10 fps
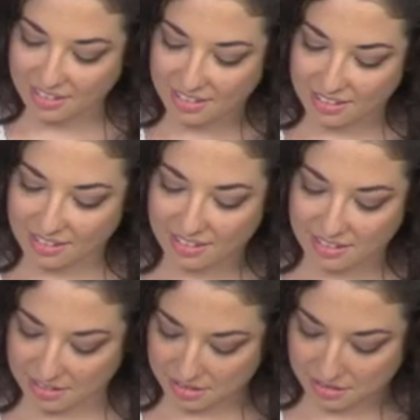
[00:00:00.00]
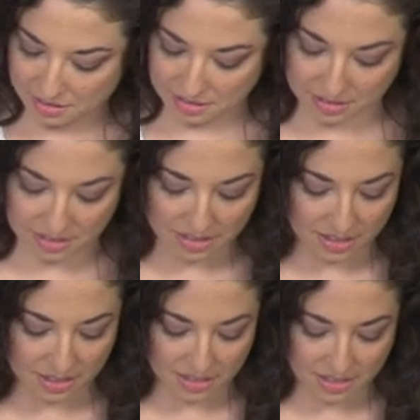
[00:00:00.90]

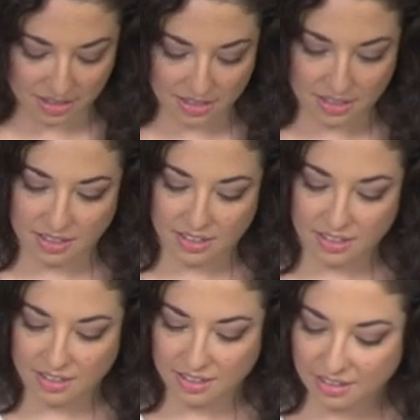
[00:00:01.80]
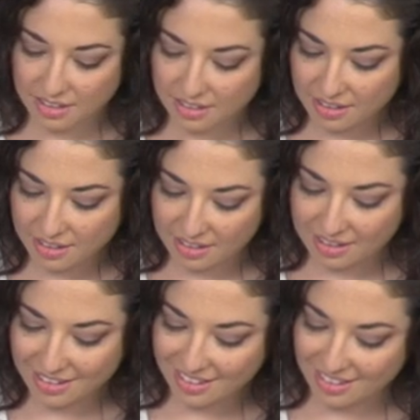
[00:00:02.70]

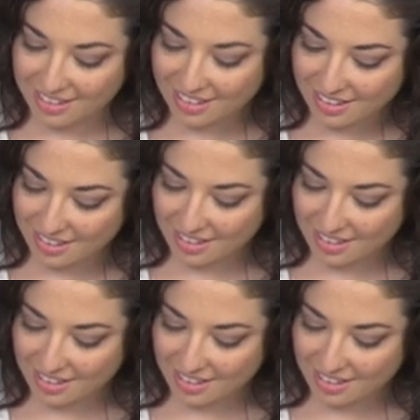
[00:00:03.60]
This person isn't speaking.